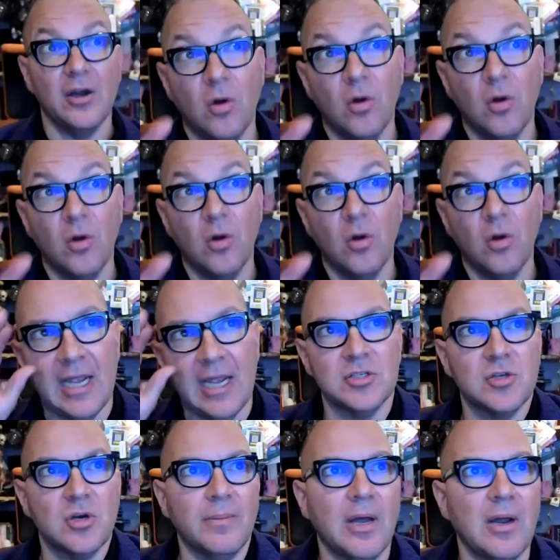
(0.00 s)
question to
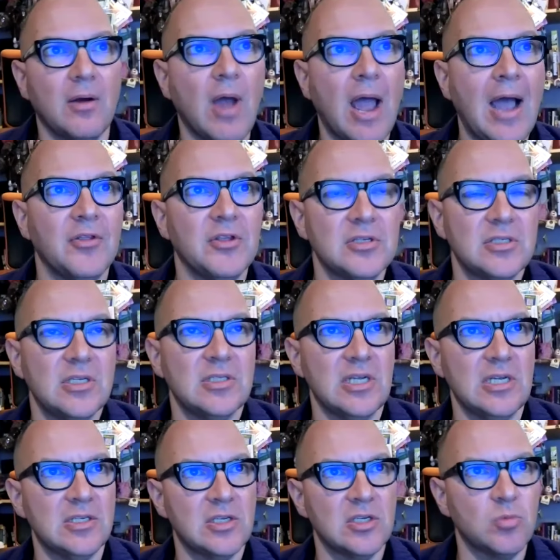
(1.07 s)
answer about how this
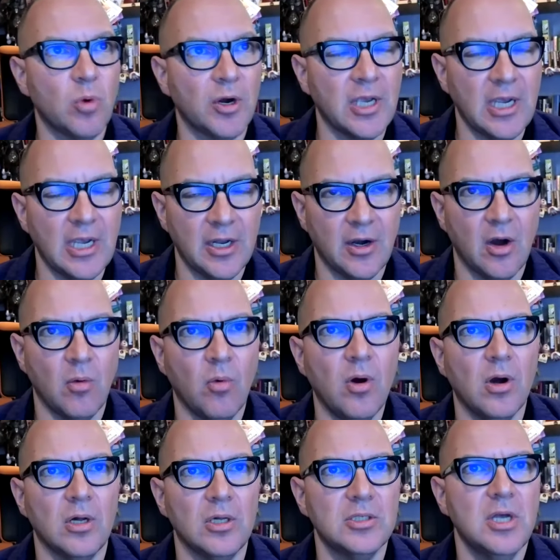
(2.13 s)
disease is working in our
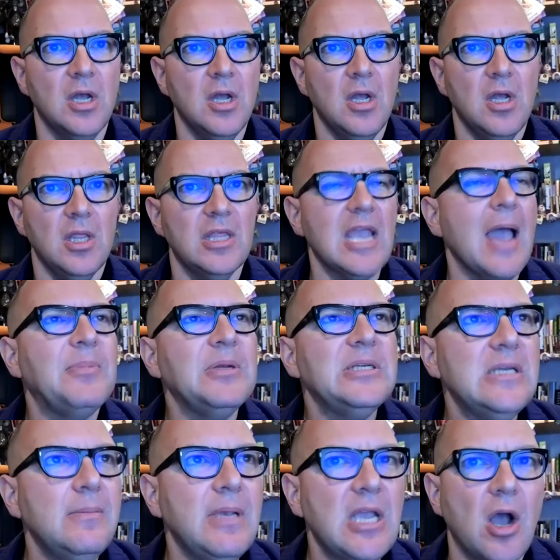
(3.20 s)
world the
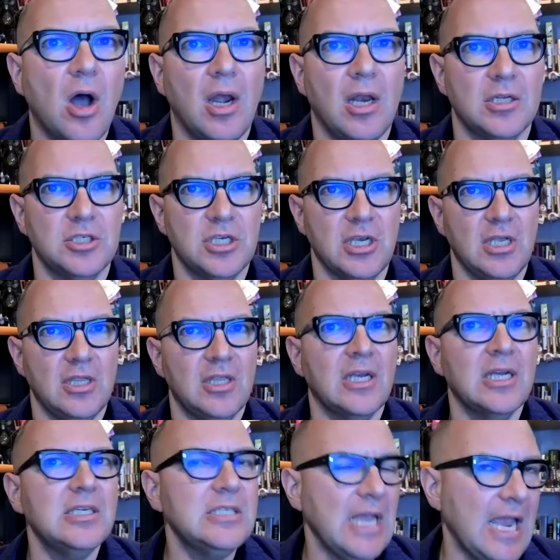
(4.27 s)
epidemiology, the
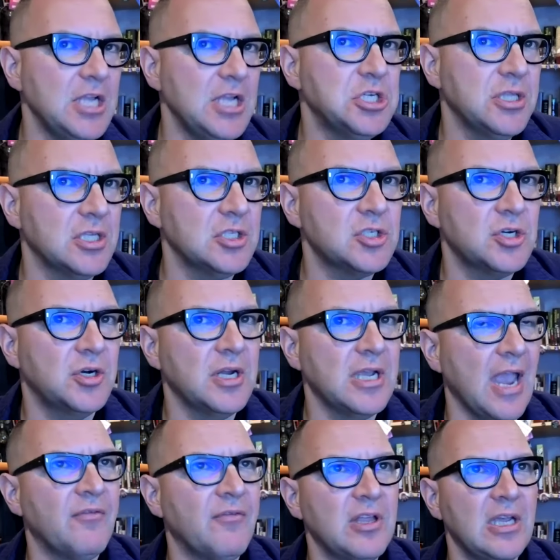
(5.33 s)
contagion that's turning
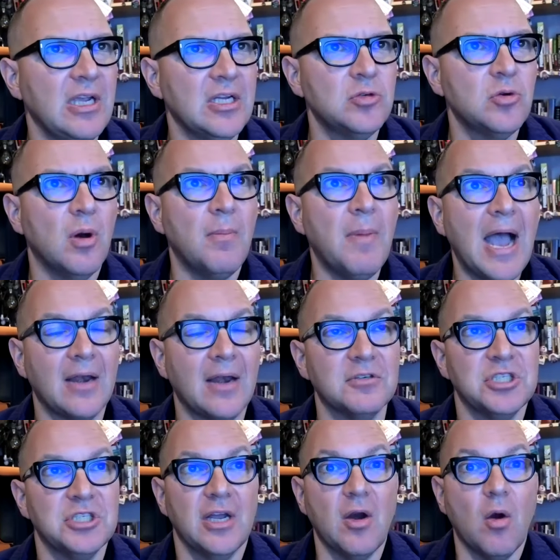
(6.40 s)
everything into a pile of
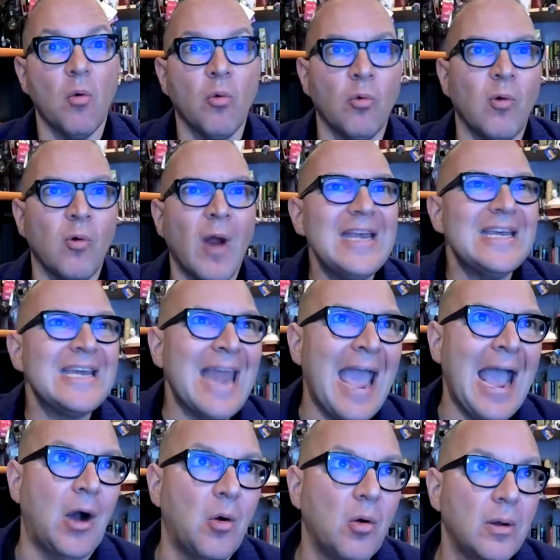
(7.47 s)
shit right
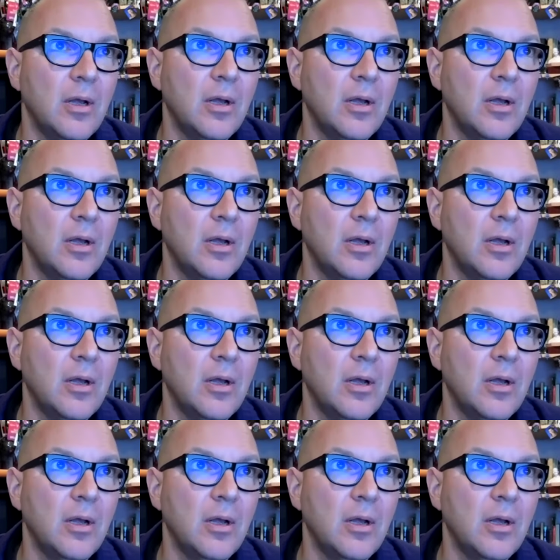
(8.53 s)
now.